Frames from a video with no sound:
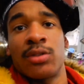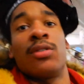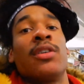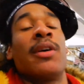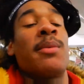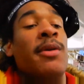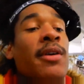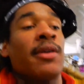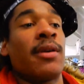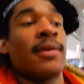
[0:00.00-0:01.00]
store
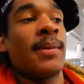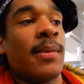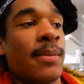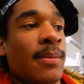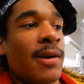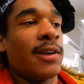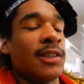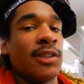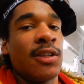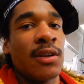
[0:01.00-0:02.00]
and we're about
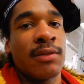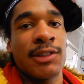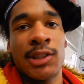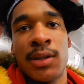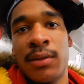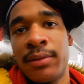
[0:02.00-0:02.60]
to just look for some.